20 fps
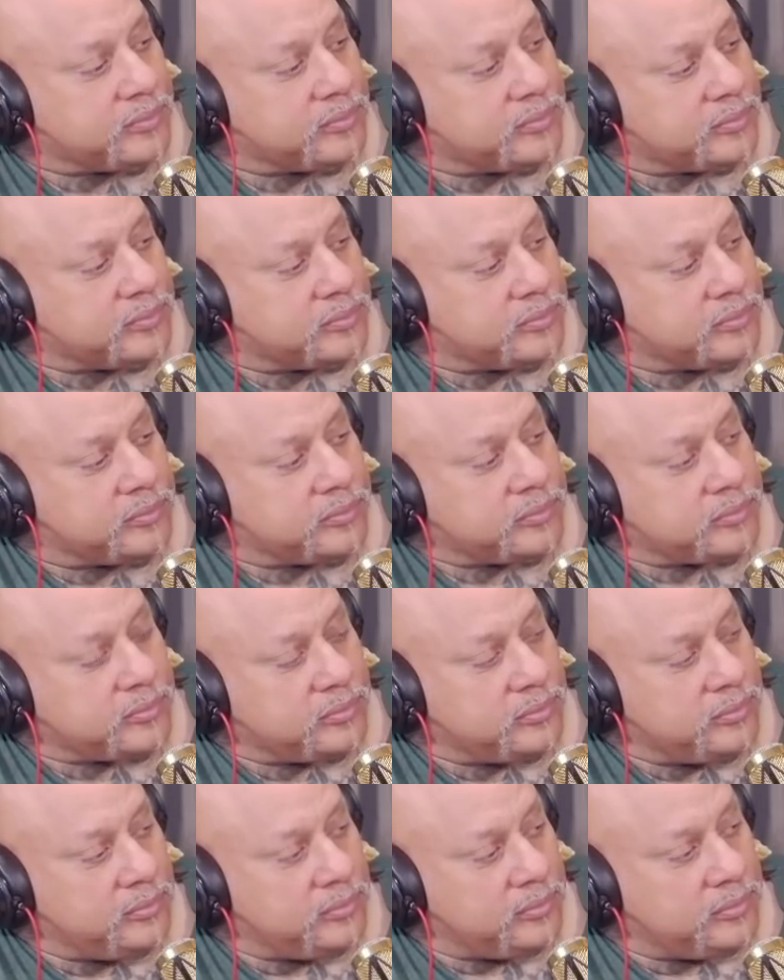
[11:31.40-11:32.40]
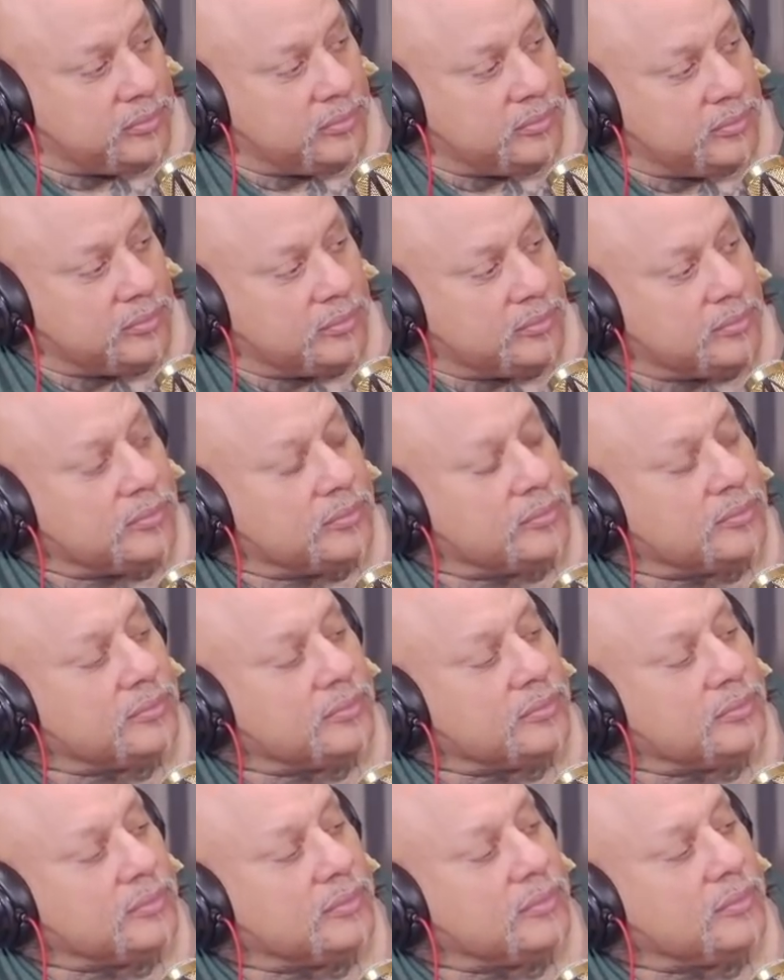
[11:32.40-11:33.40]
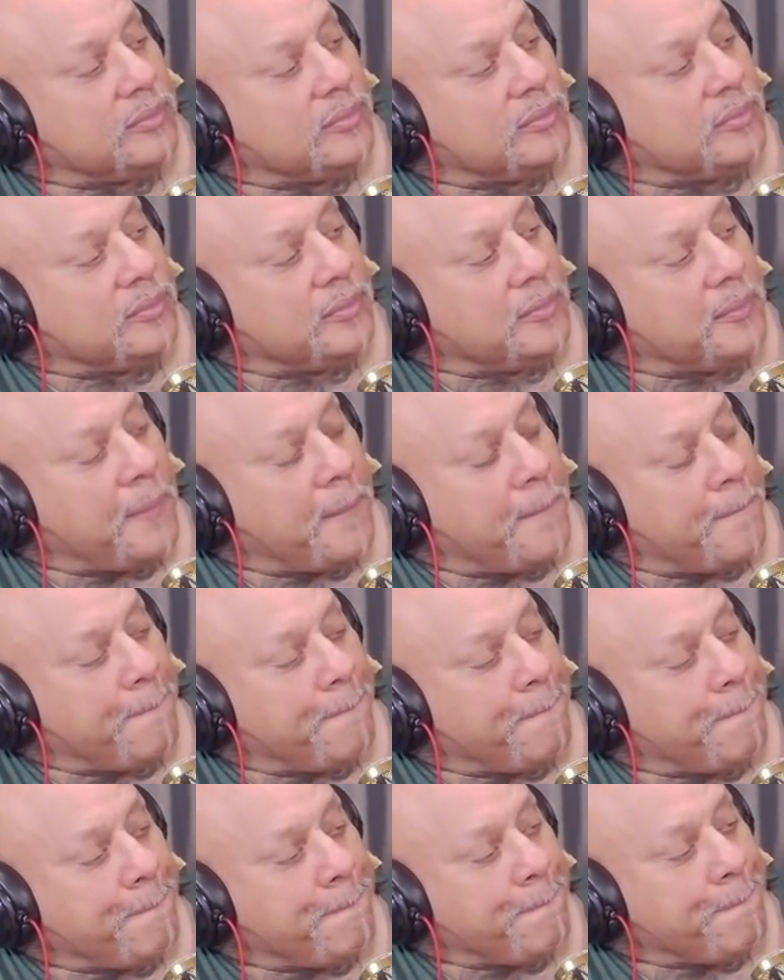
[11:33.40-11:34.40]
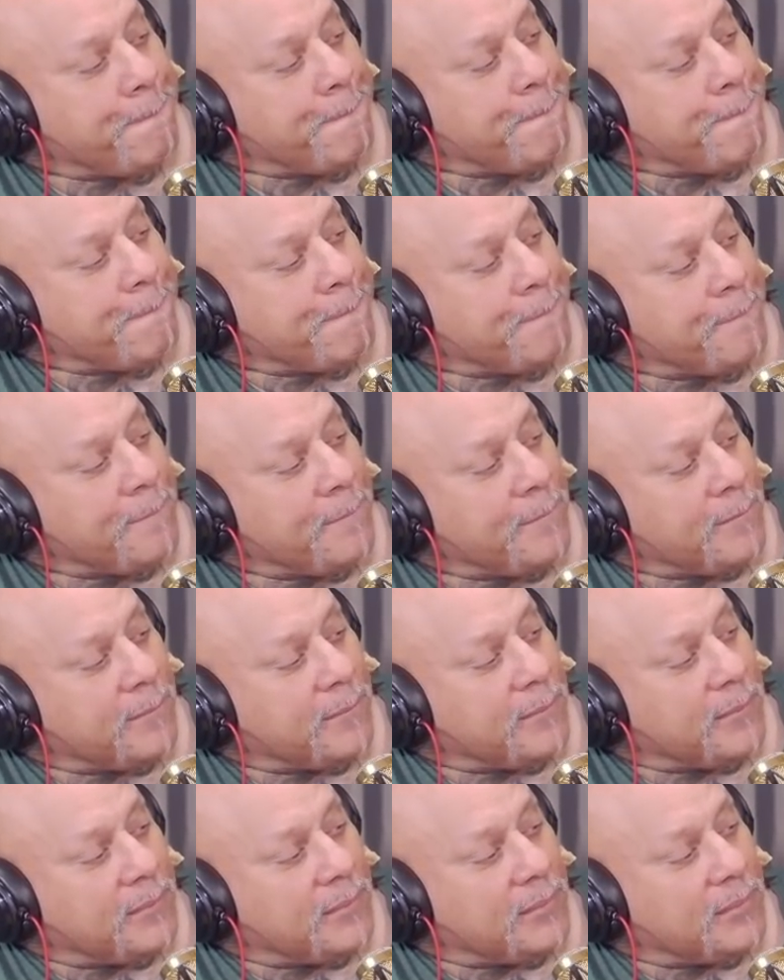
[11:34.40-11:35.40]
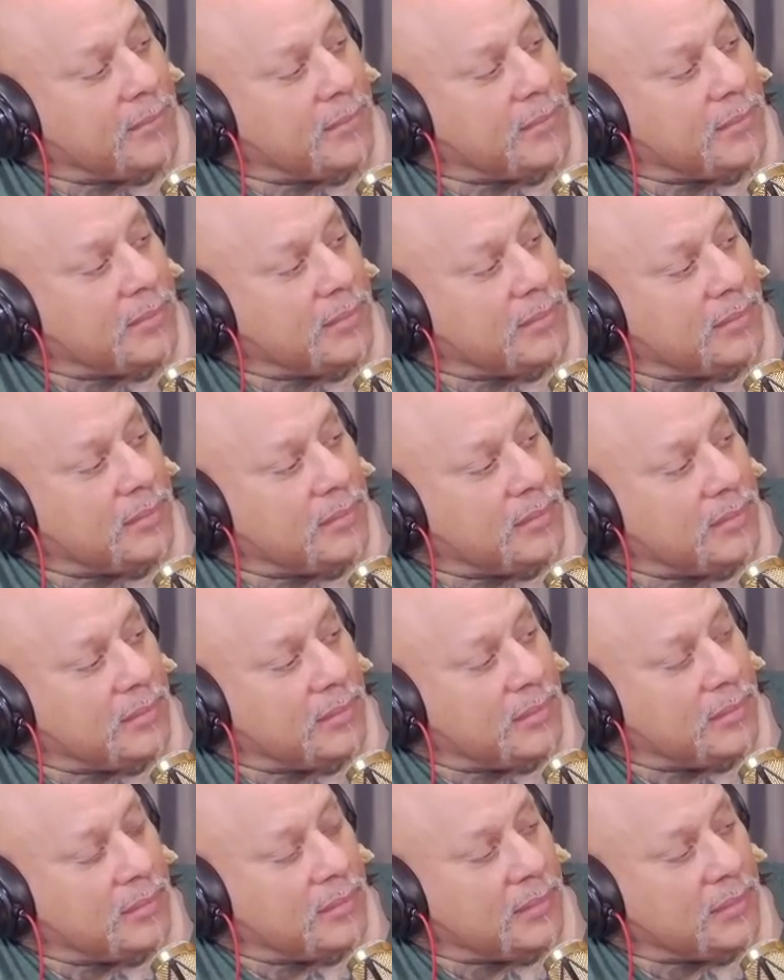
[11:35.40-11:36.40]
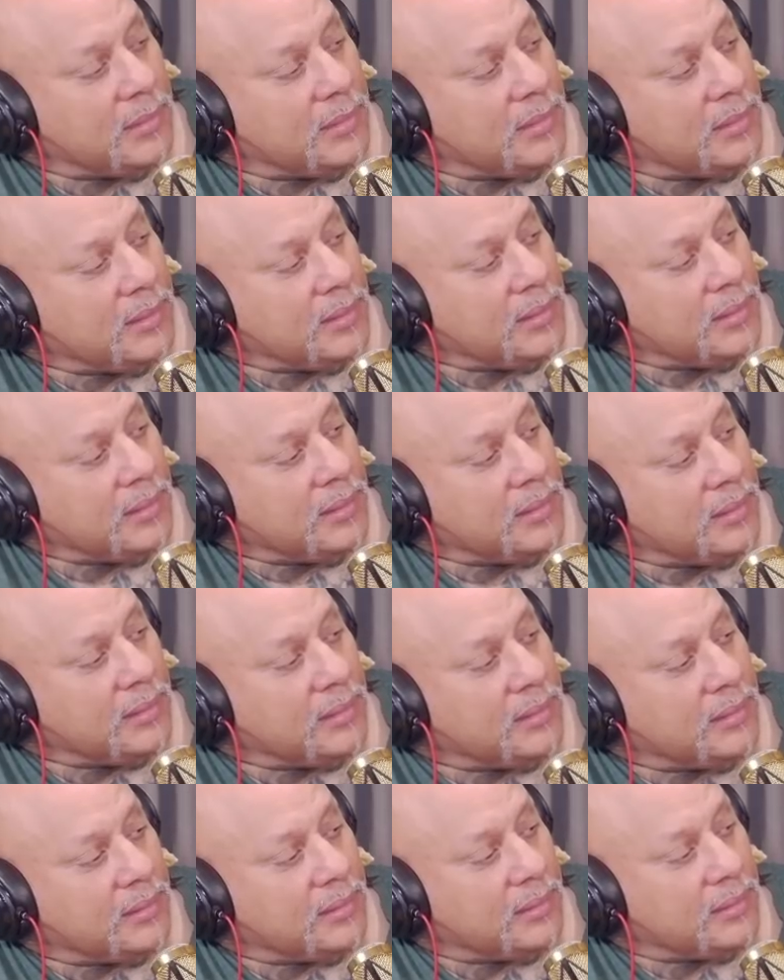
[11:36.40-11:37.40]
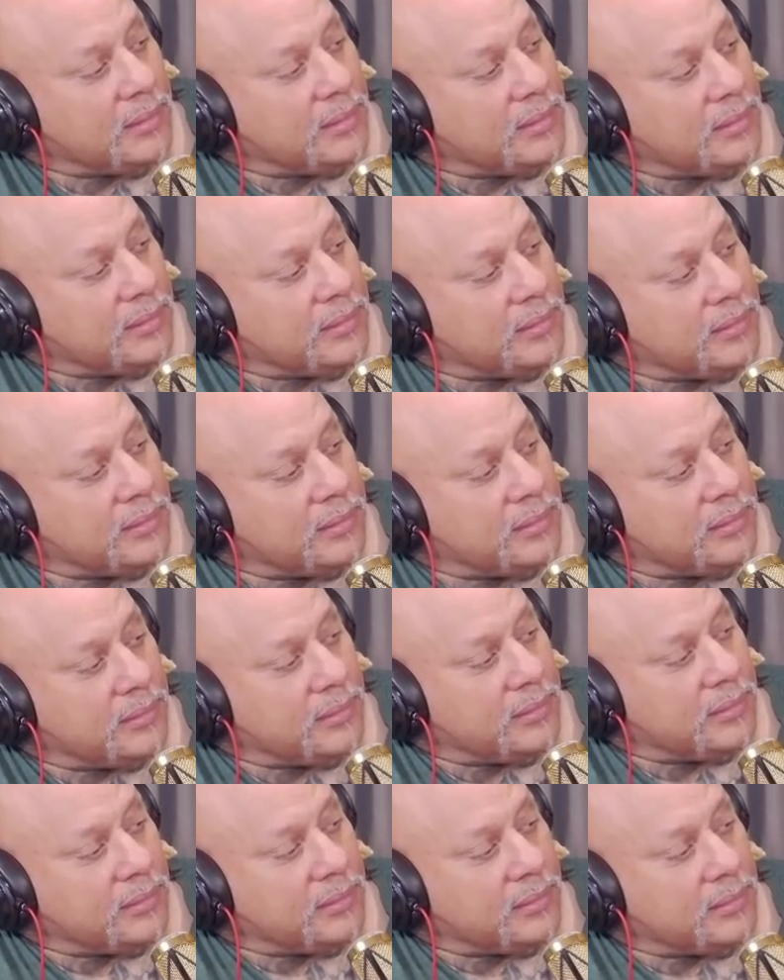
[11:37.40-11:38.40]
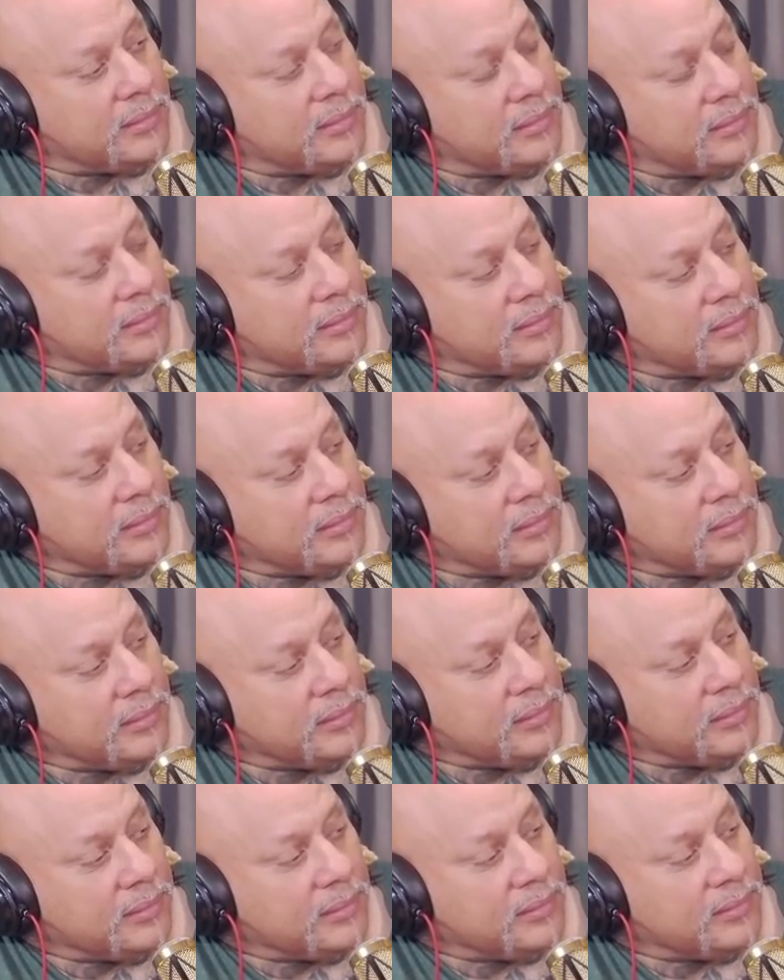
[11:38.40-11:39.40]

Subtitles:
This person isn't speaking.